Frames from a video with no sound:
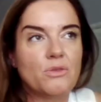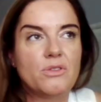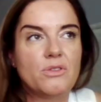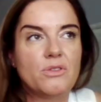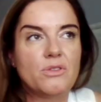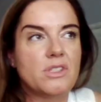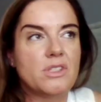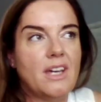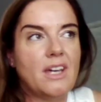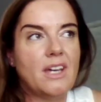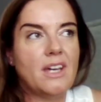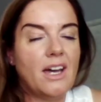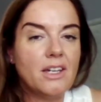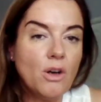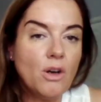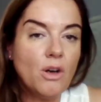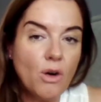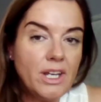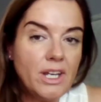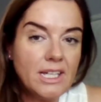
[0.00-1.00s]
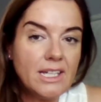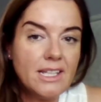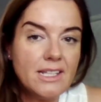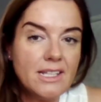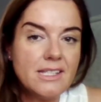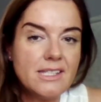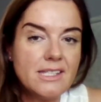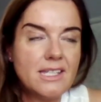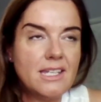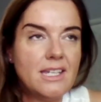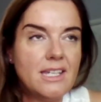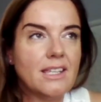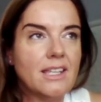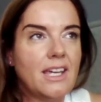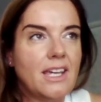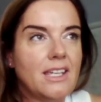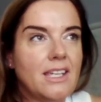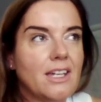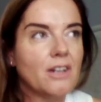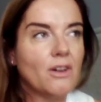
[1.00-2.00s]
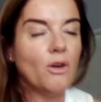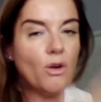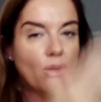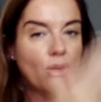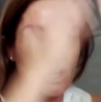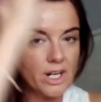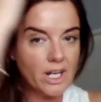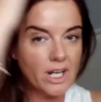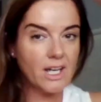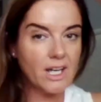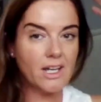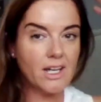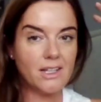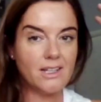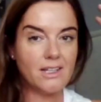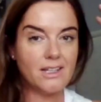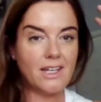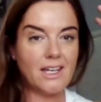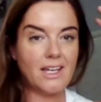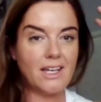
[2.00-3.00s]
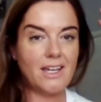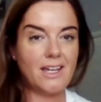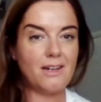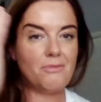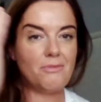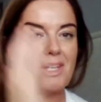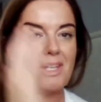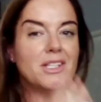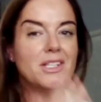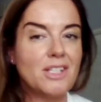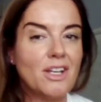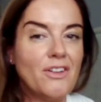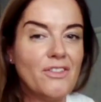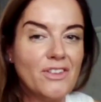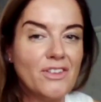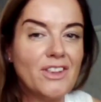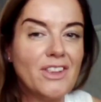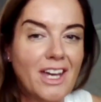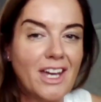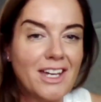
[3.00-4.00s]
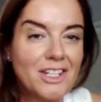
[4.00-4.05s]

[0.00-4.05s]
see that. Connie can see like your aura and stuff like that.